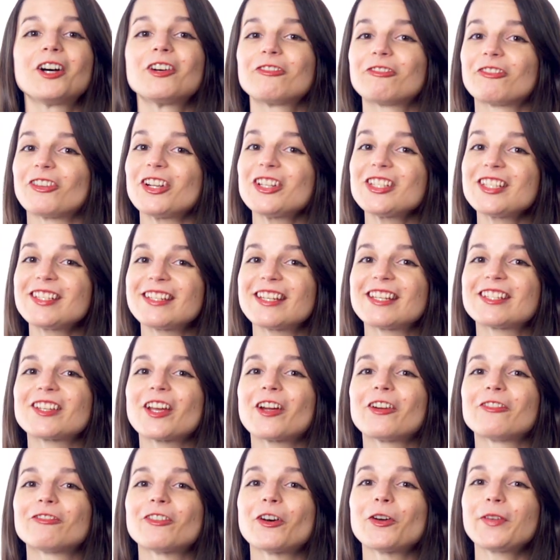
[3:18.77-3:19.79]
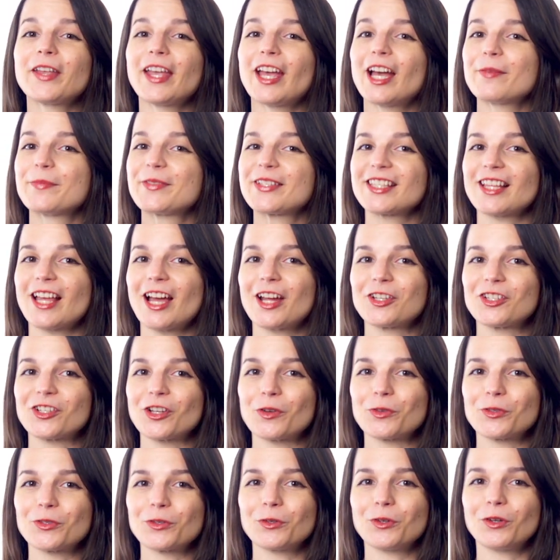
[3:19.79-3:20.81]
First is our vocab
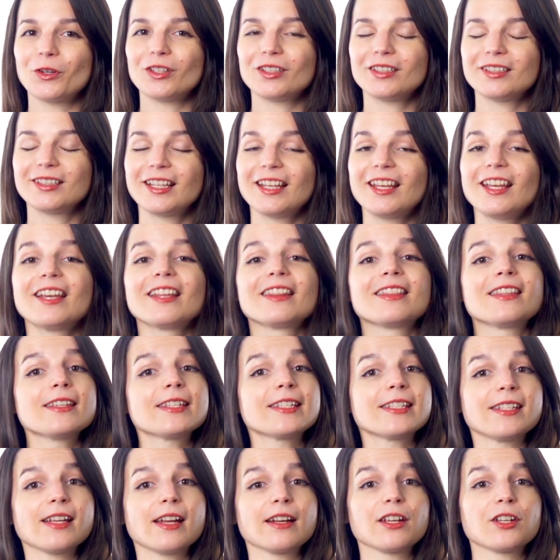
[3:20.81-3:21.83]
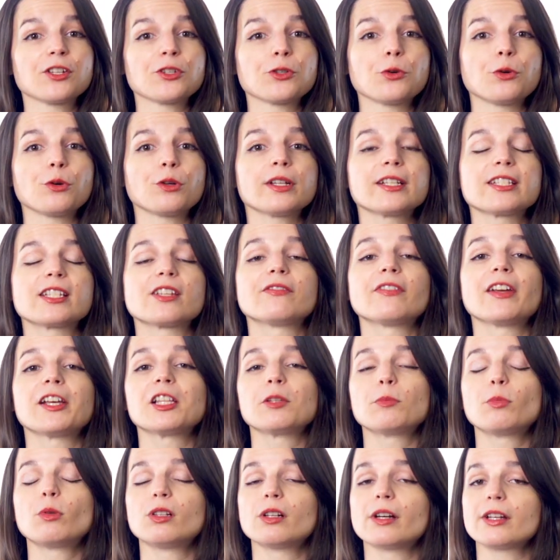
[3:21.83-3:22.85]
slideshow tool. This study tool is
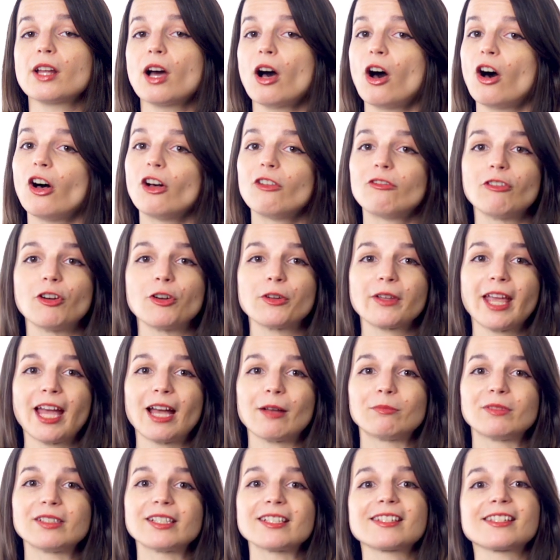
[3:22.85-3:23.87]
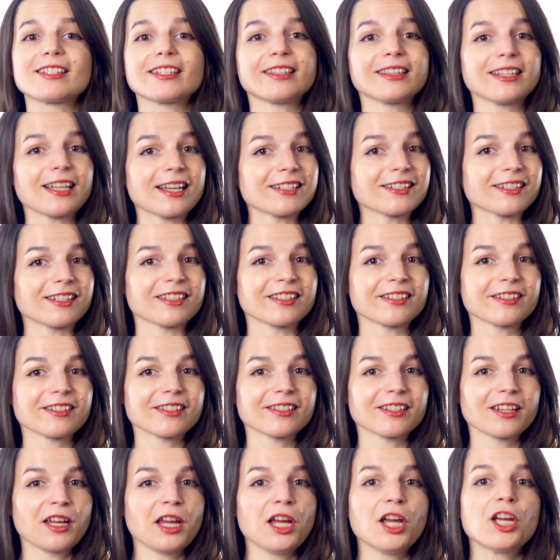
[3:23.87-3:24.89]
available on all vocab lists and
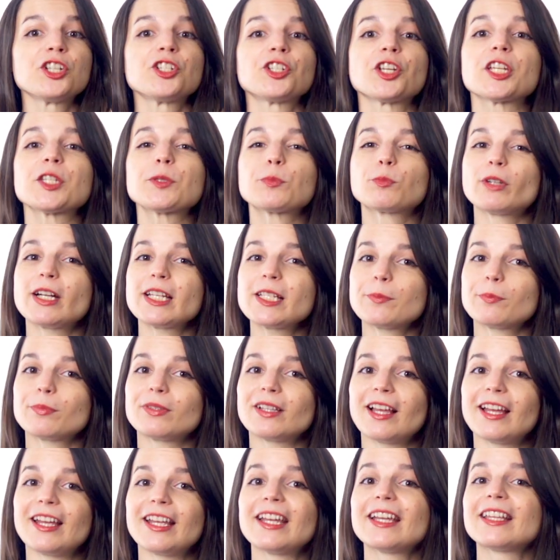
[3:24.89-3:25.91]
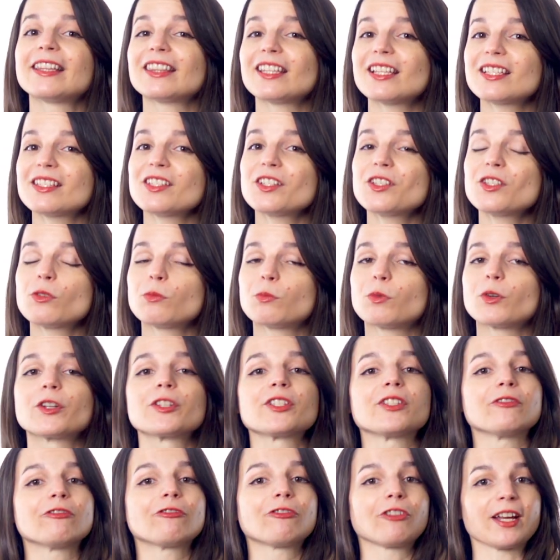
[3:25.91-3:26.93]
lessons. Just press play and listen to
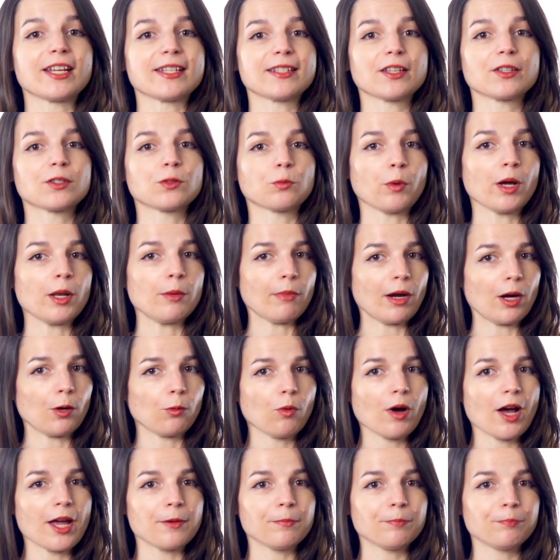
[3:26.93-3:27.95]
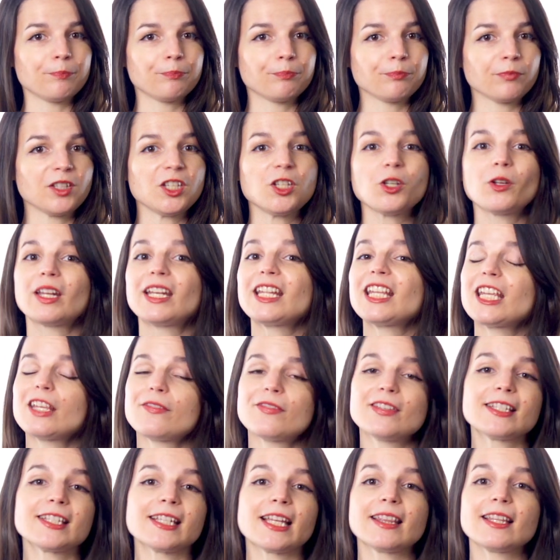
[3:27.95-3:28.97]
words and phrases one by one. You can
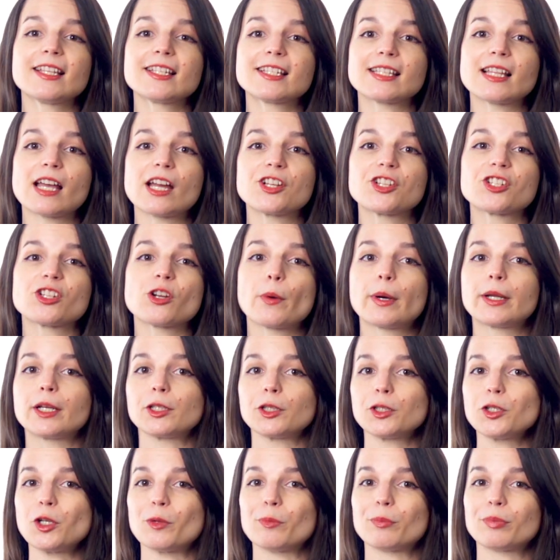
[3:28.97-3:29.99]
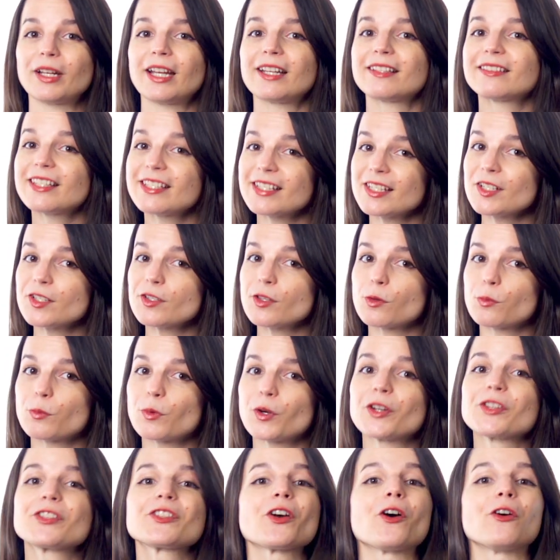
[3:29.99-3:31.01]
even set the slideshow on a loop and listen to the
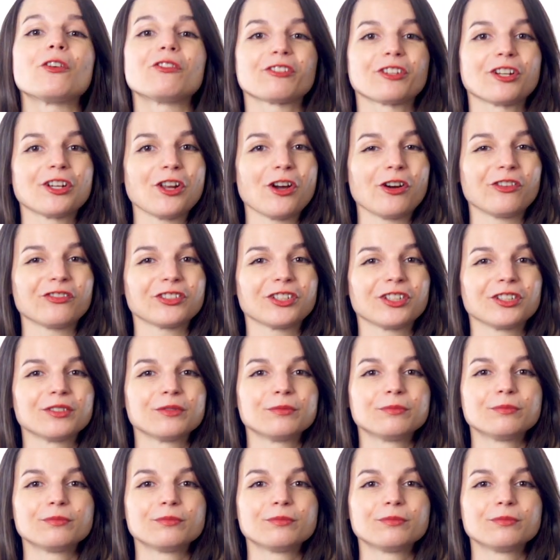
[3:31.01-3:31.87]
words over and over.